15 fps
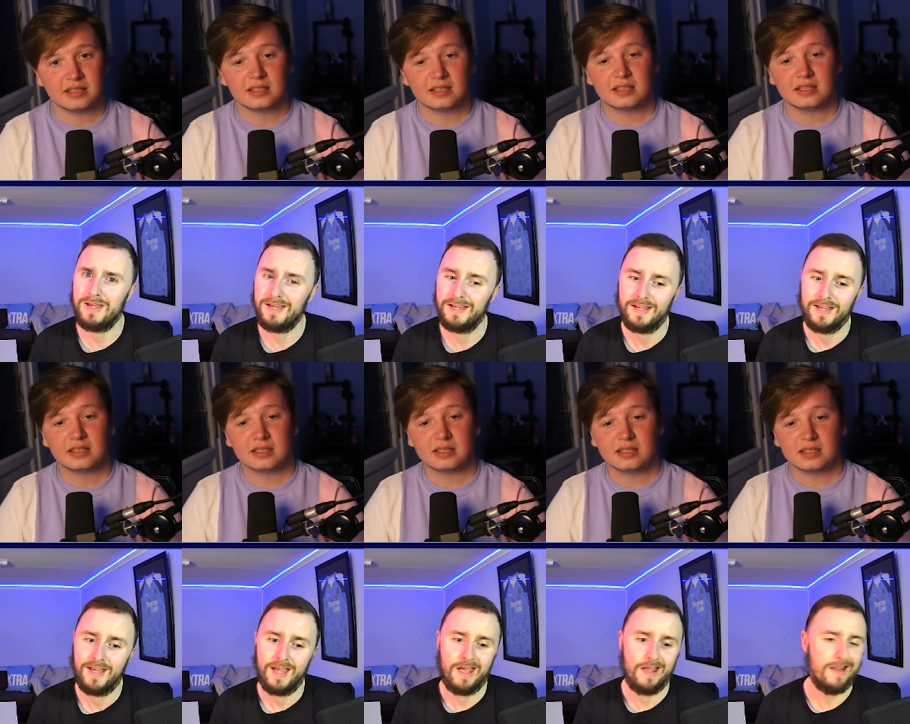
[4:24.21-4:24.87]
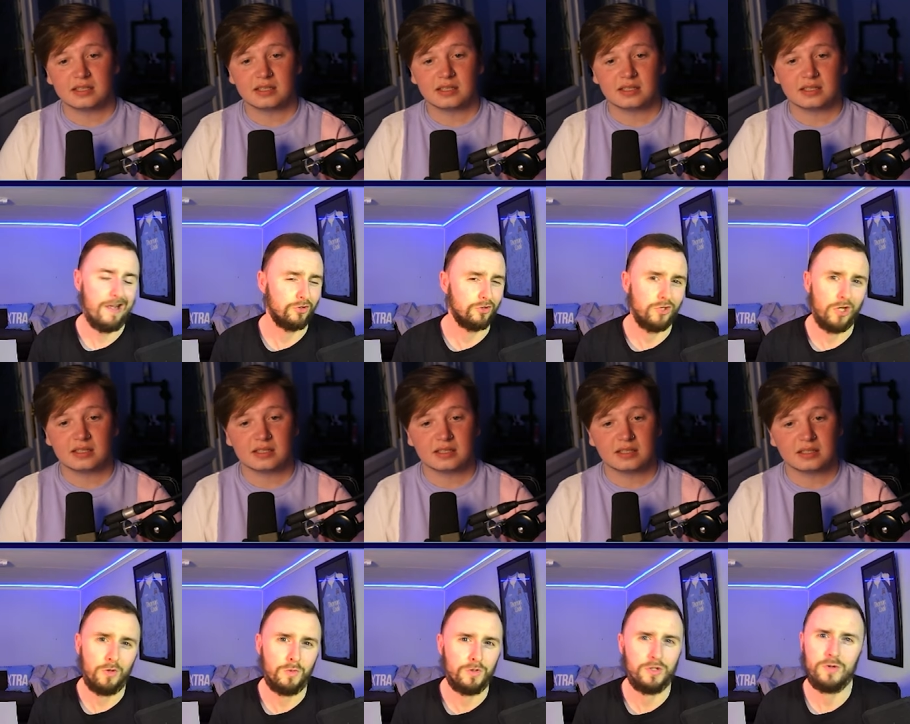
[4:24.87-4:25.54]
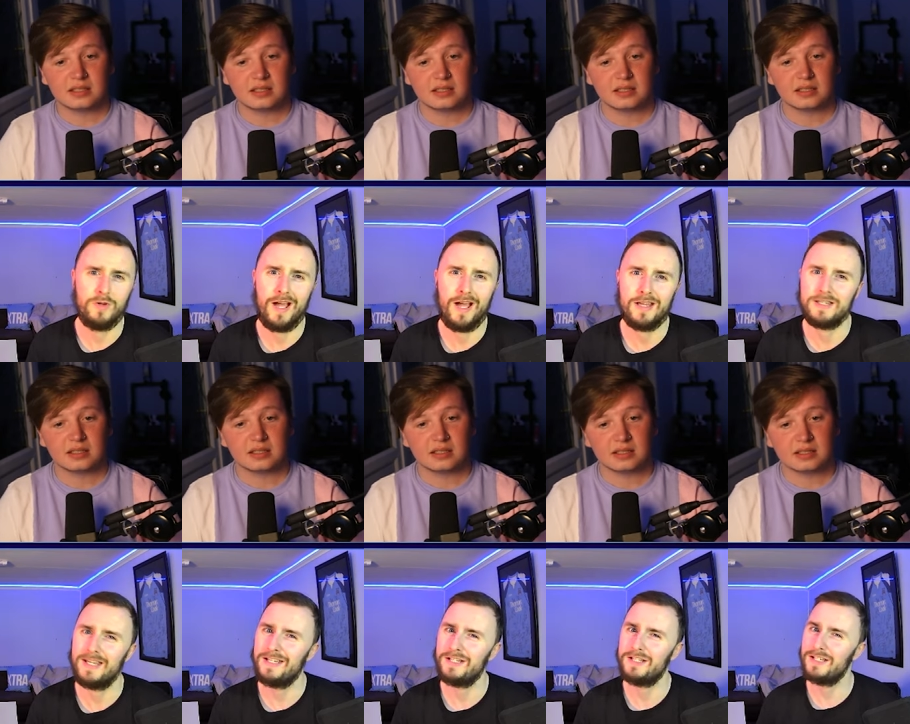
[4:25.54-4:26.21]
Speaker 1: me. Uh, let us know you guys.
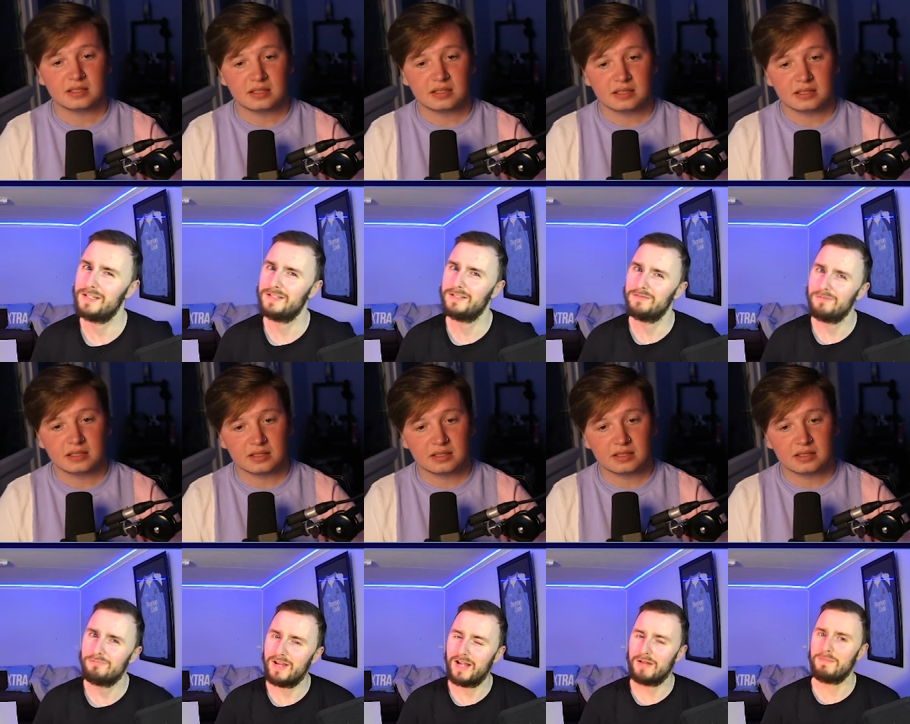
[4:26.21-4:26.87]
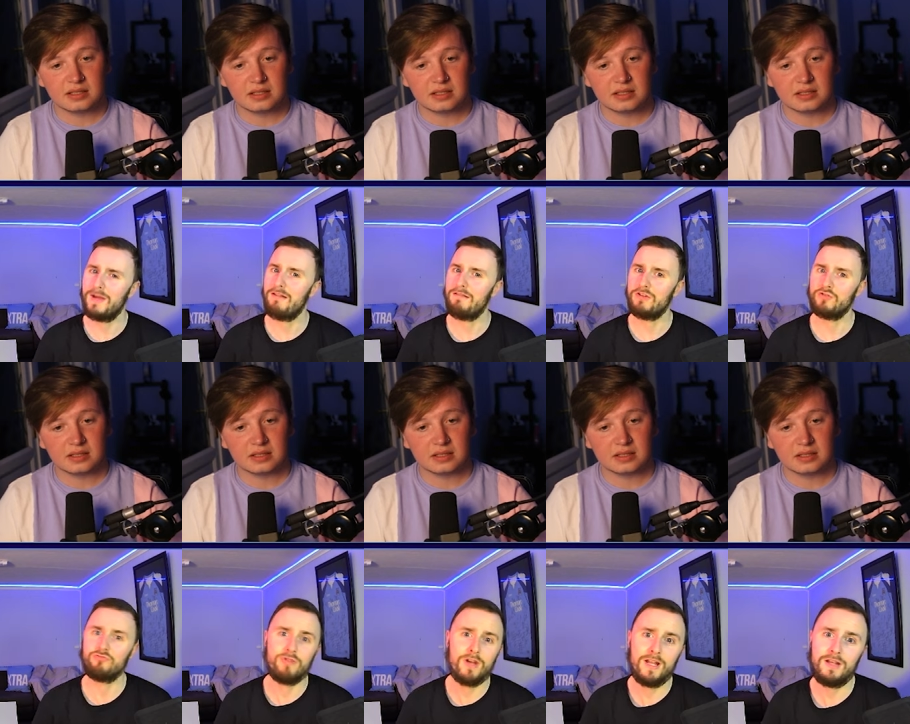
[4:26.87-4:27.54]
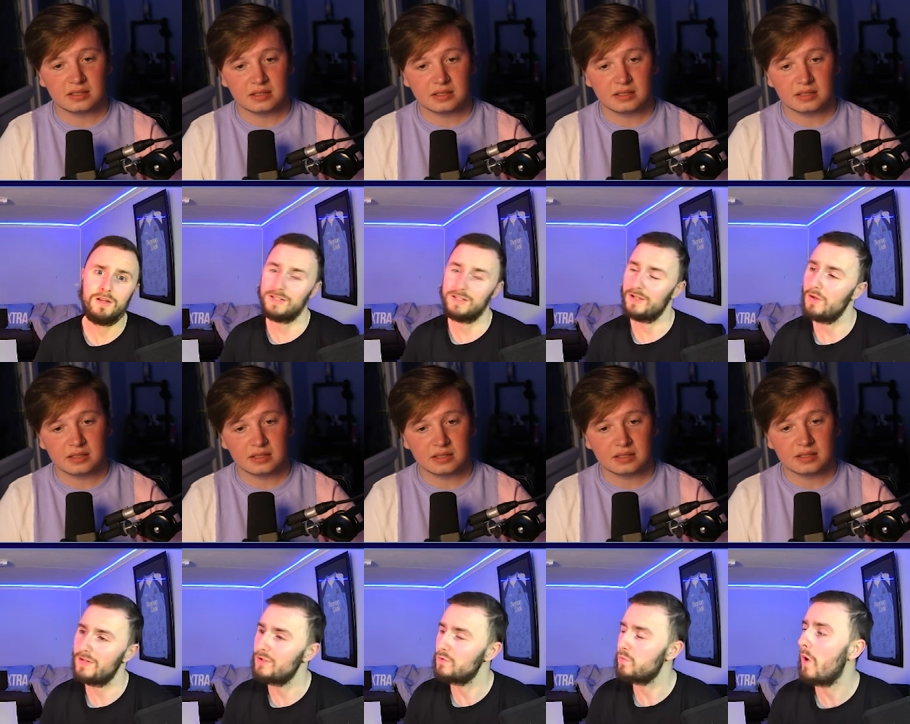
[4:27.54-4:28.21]
Is this Riyad Mahrez really?
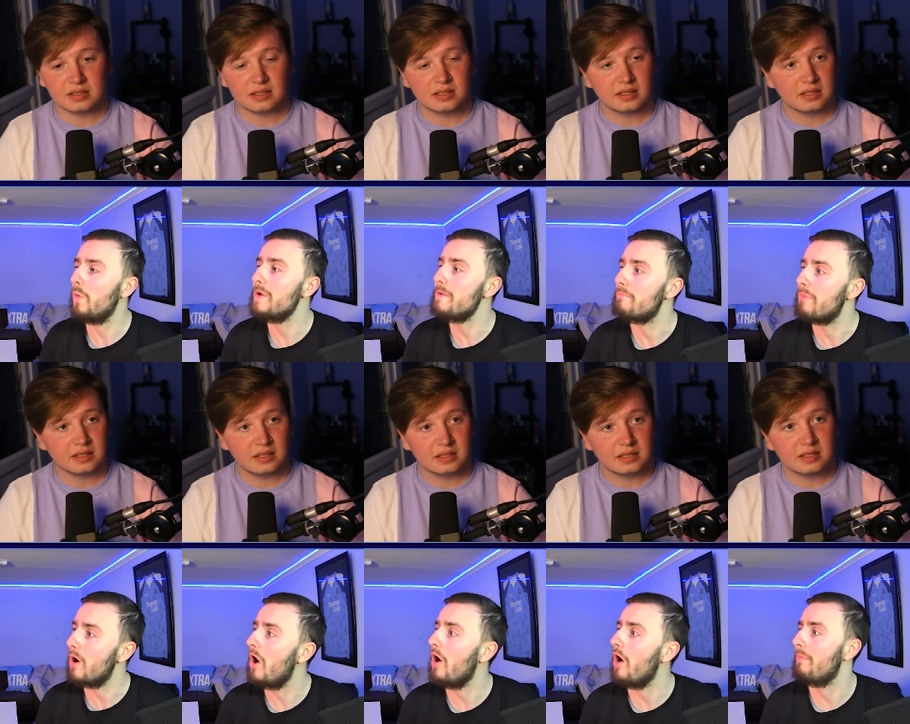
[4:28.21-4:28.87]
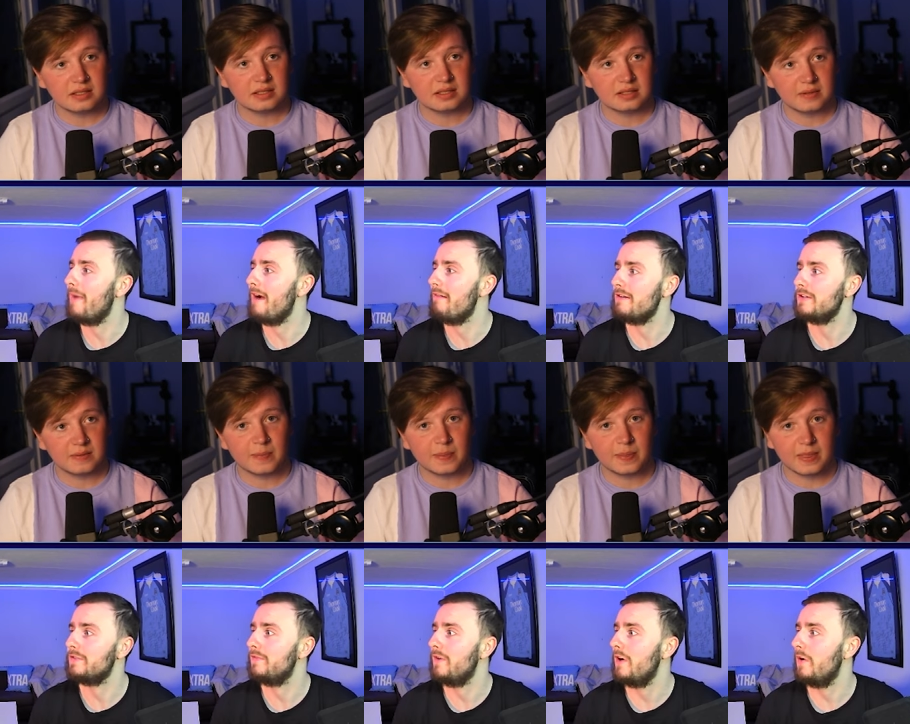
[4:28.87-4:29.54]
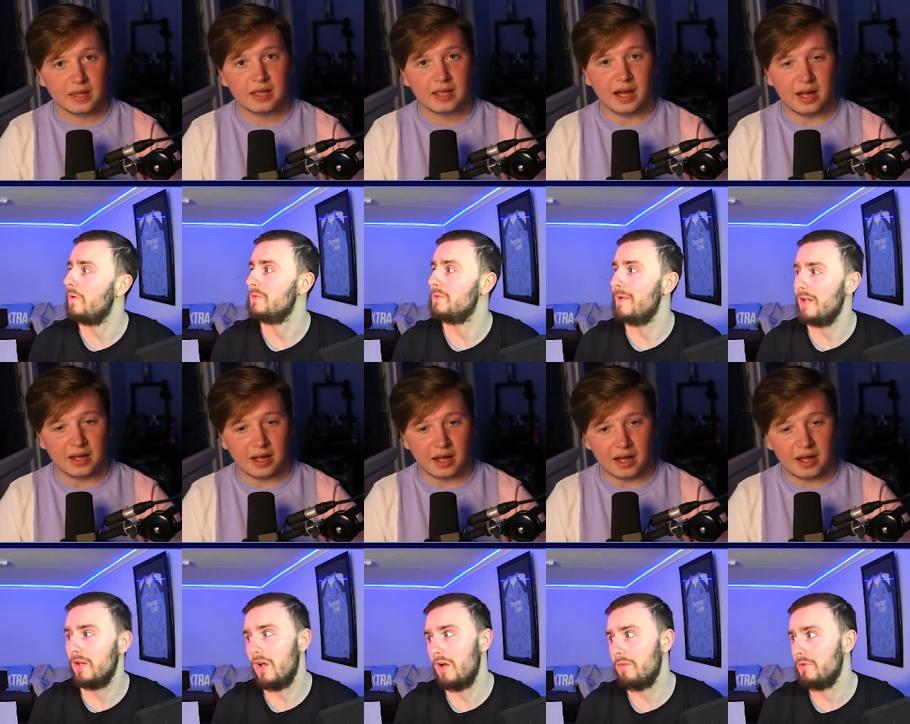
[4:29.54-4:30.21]
Is this what we bought Mahrez for? We spent
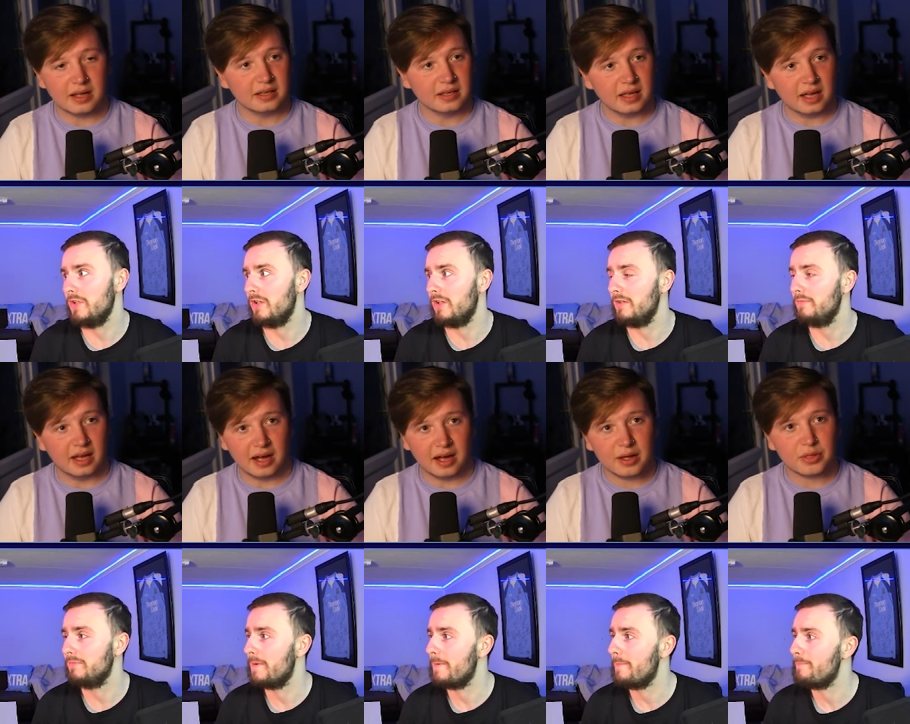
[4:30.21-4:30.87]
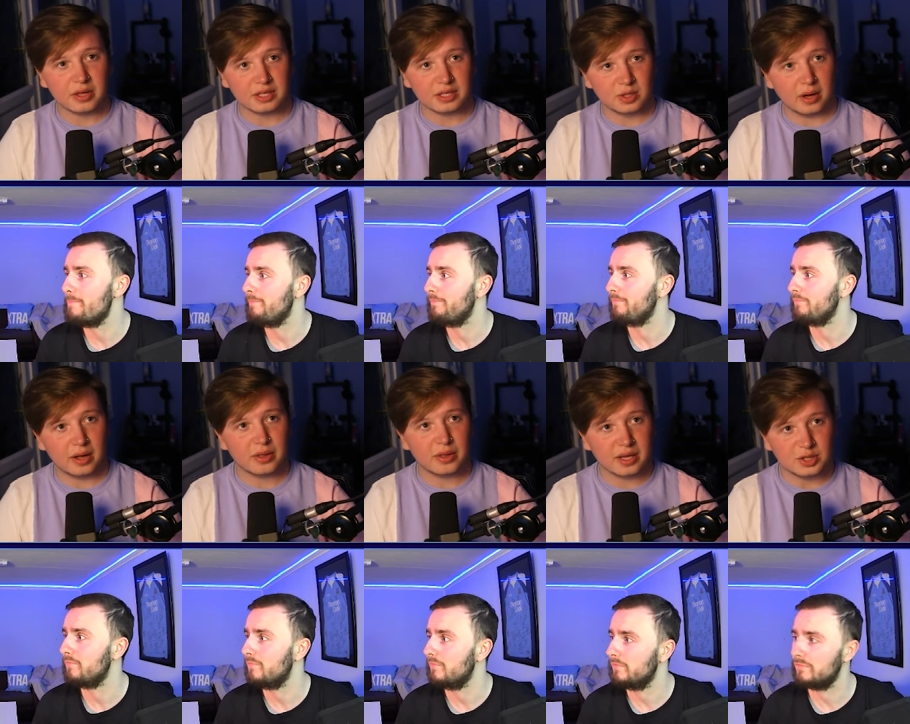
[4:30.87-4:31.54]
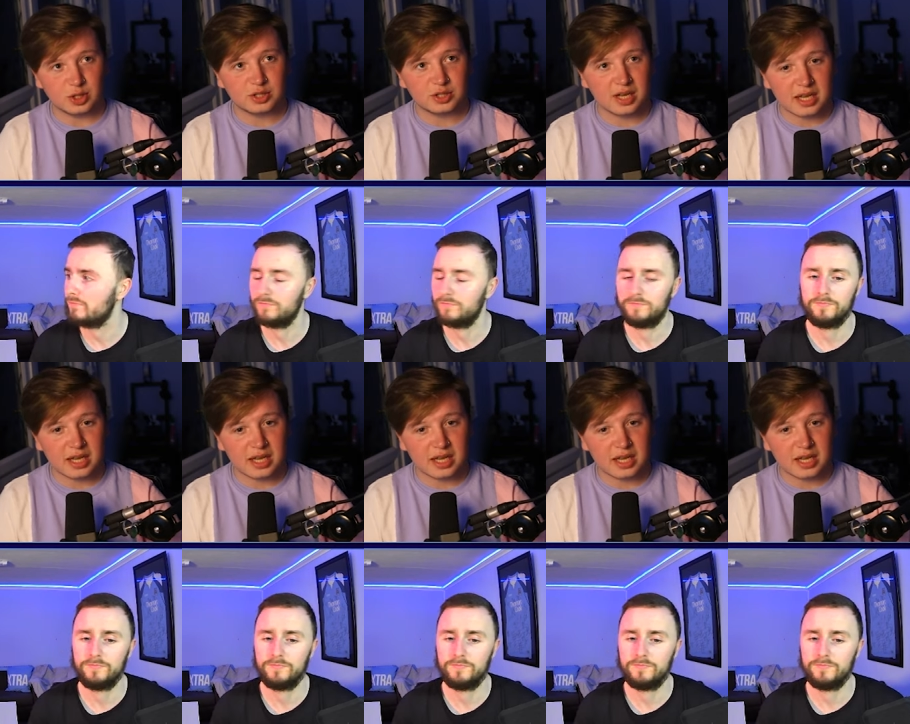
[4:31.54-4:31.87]
a
Speaker 2: lot of money on yeah, it. Yeah, I think so. I think it's just